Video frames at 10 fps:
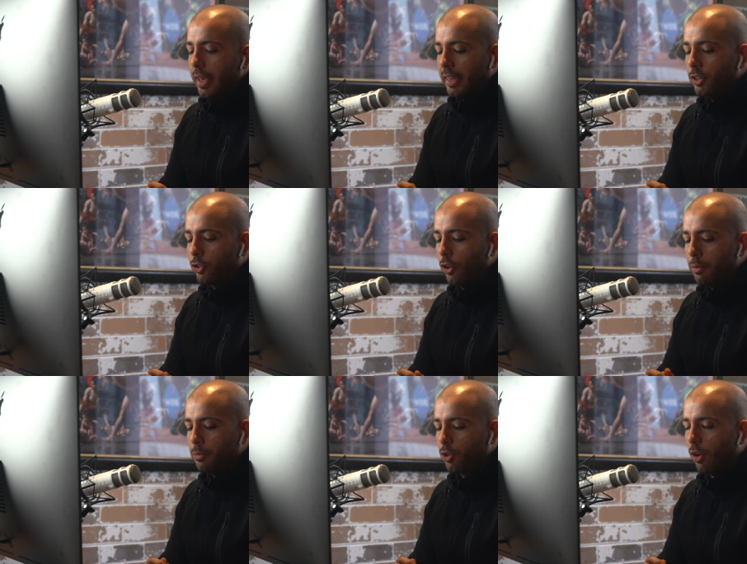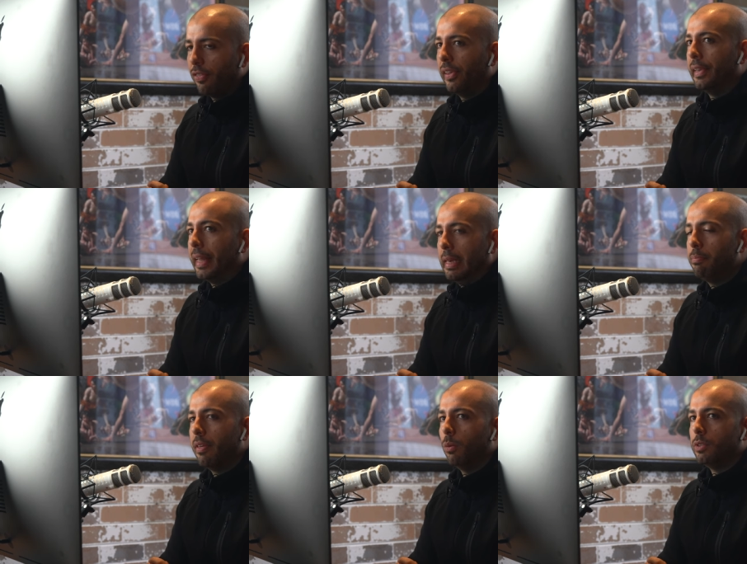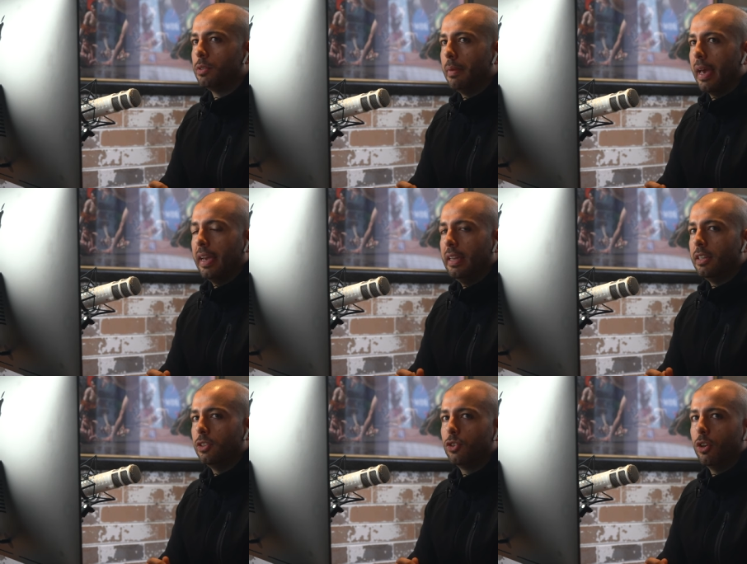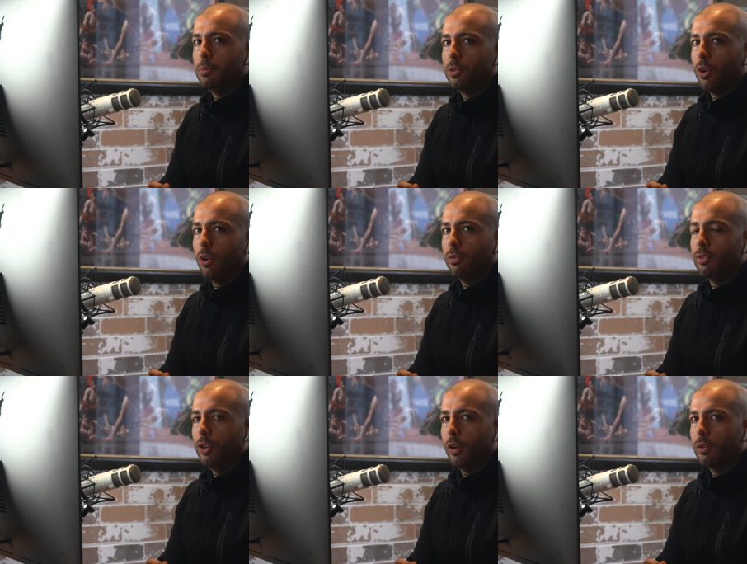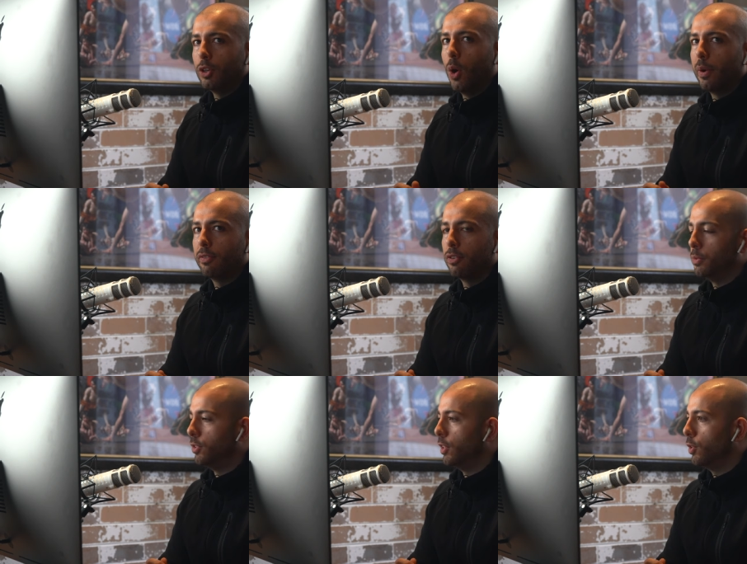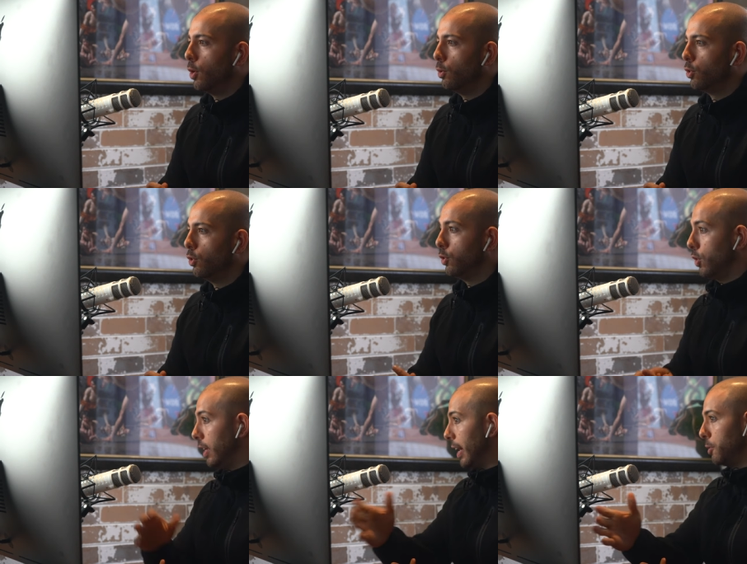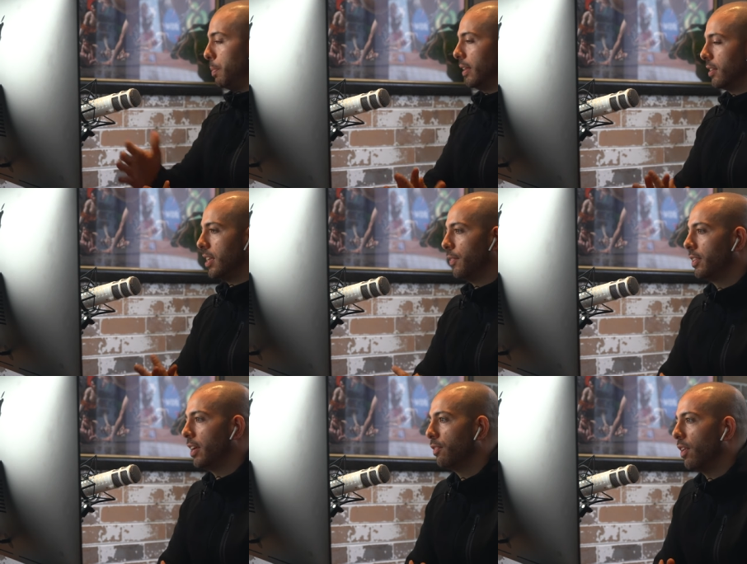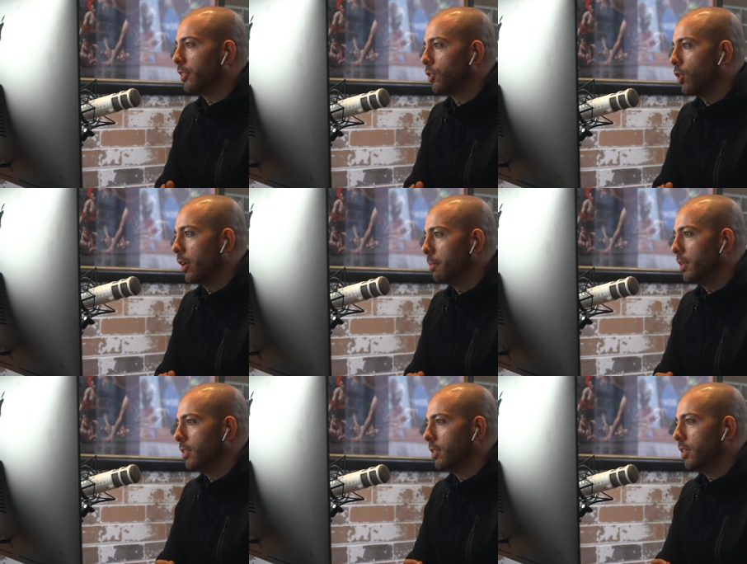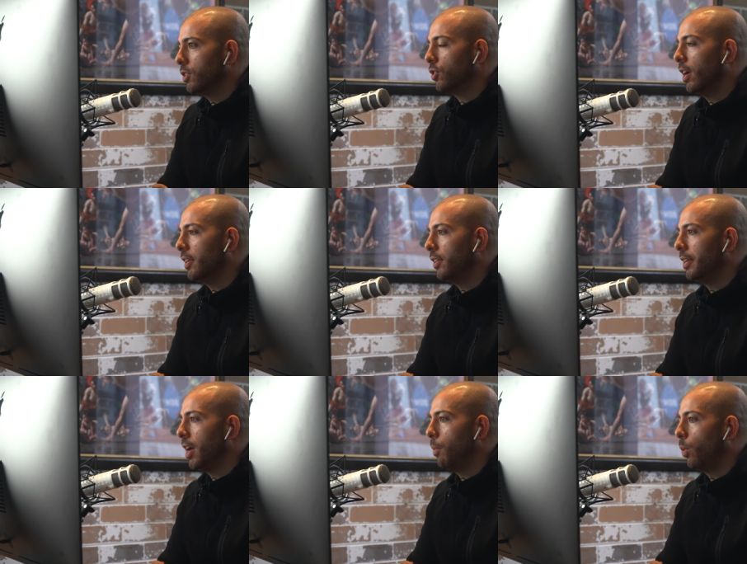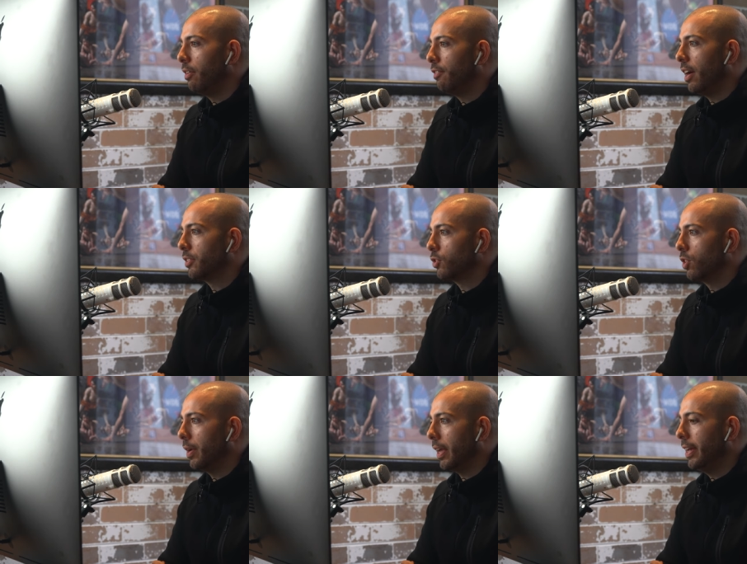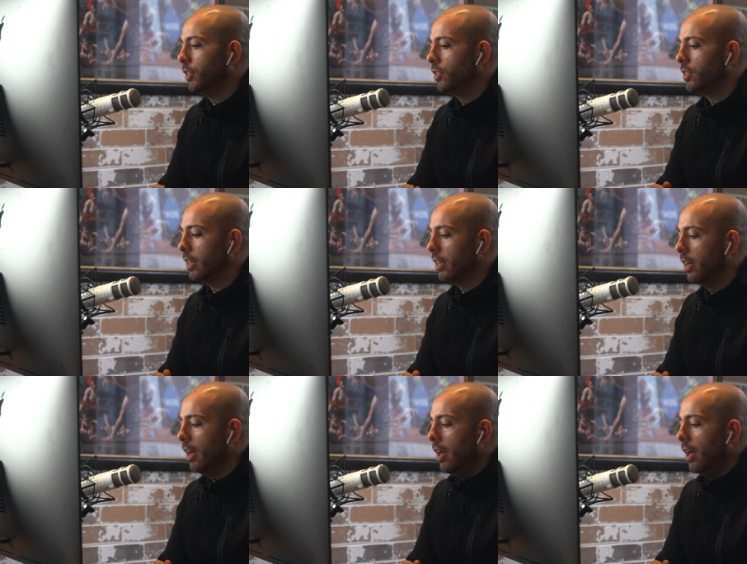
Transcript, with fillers: In terms of the leap that was made, in terms of, you know, going from zero to, to yes, being the seventeenth fastest growing business in Australia and the number one fastest growing agency,